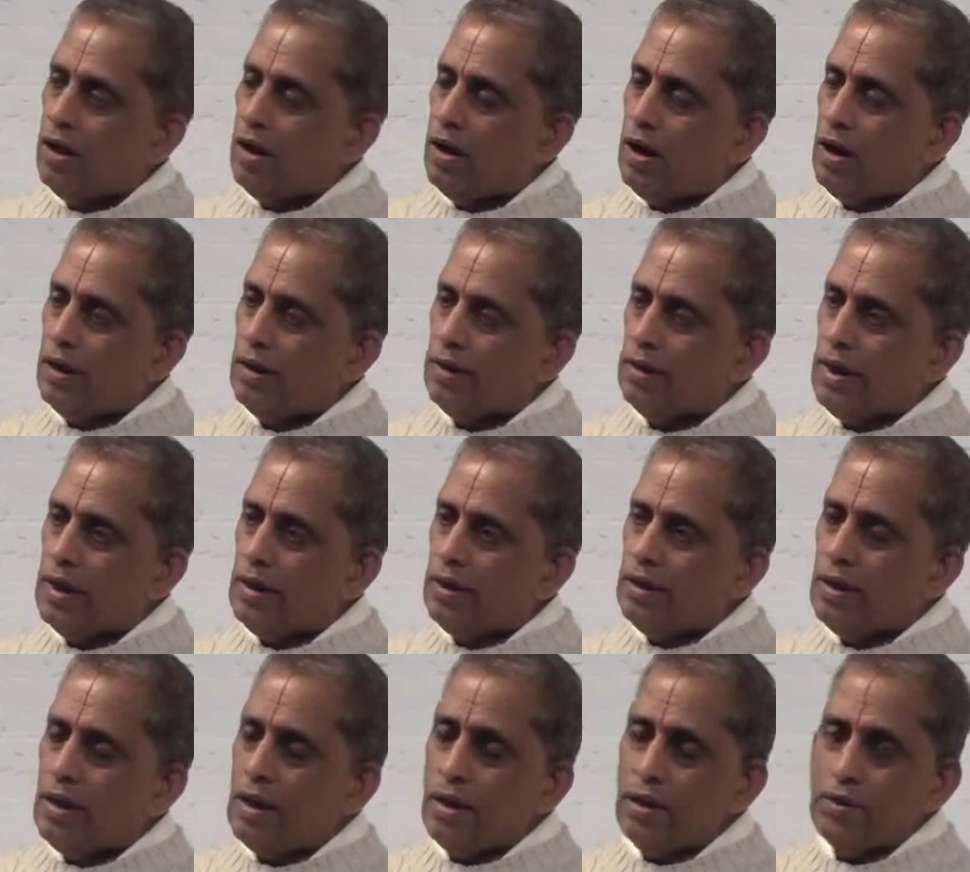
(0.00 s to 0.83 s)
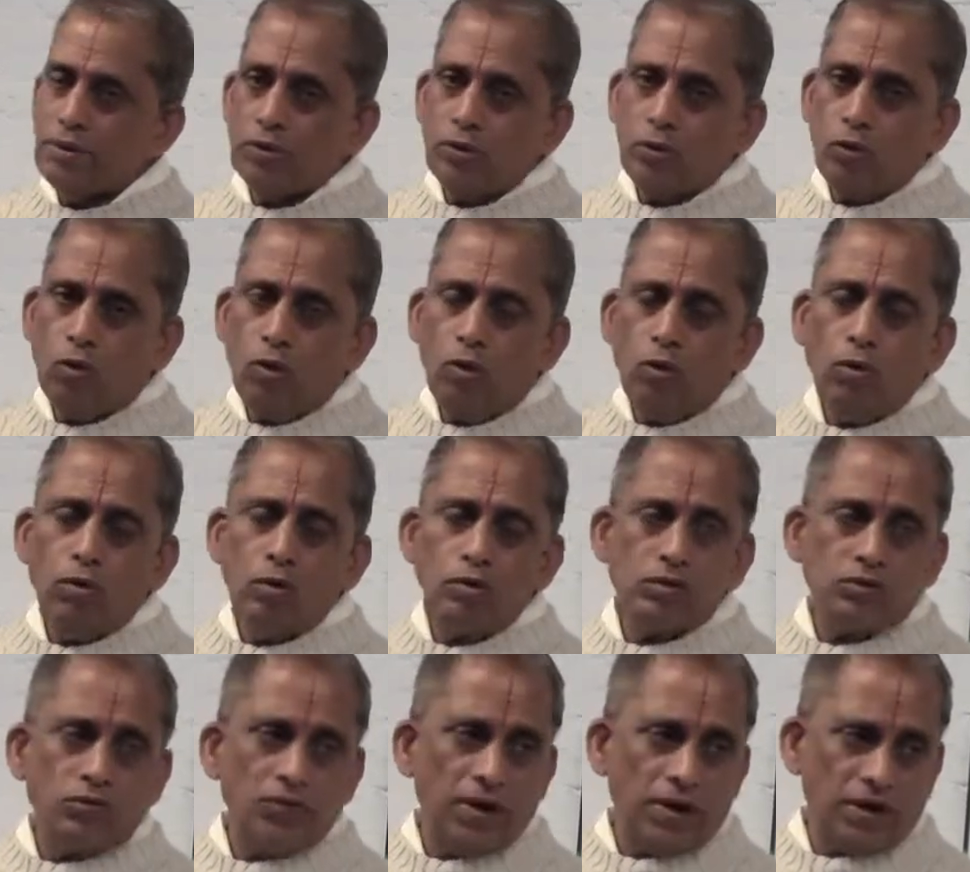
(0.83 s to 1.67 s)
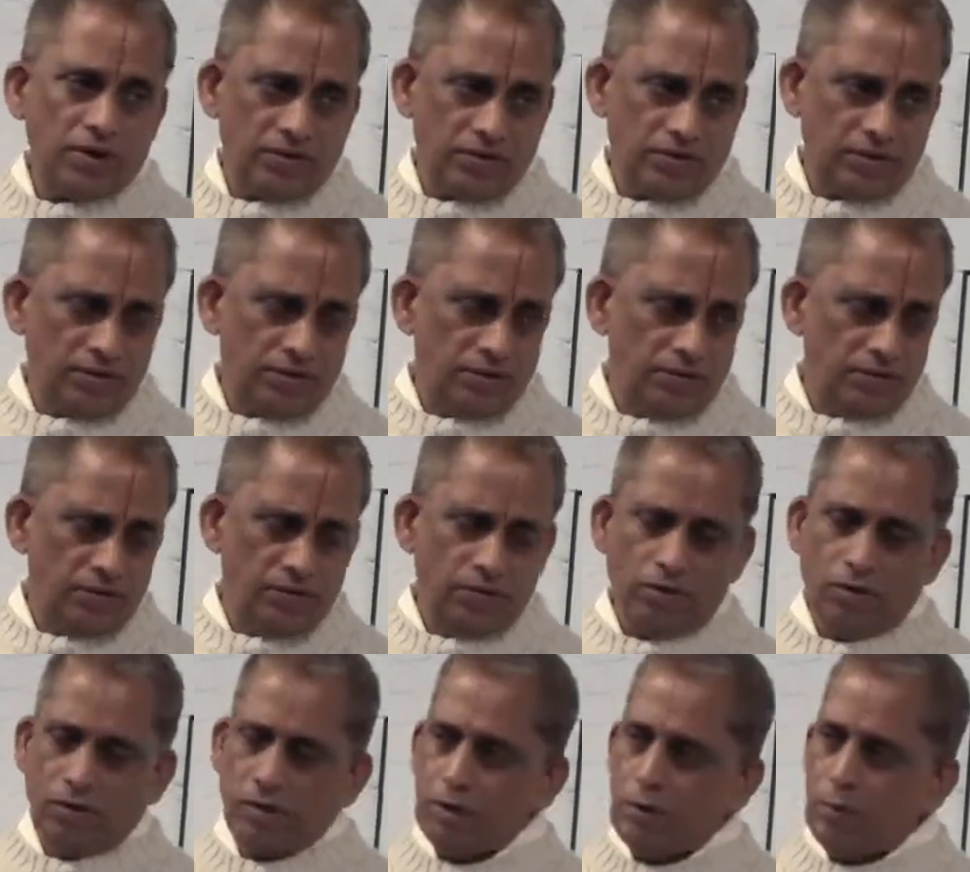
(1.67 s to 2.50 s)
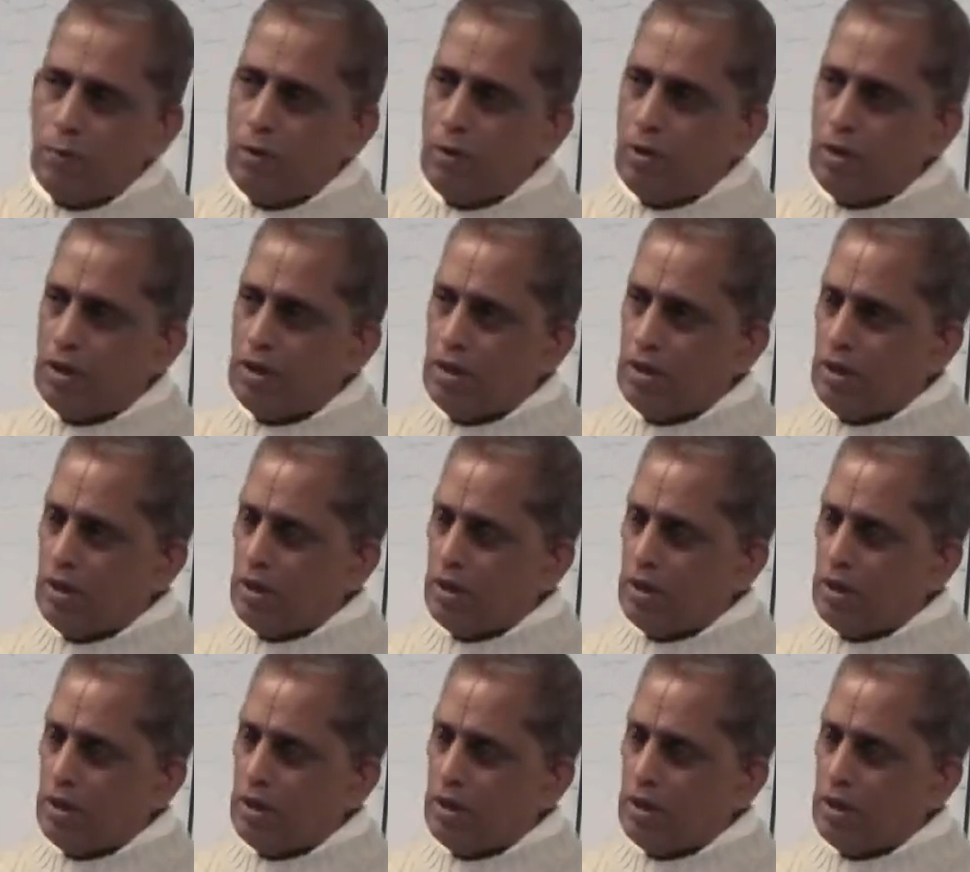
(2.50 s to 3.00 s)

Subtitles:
And then there is a cold sweat on the body.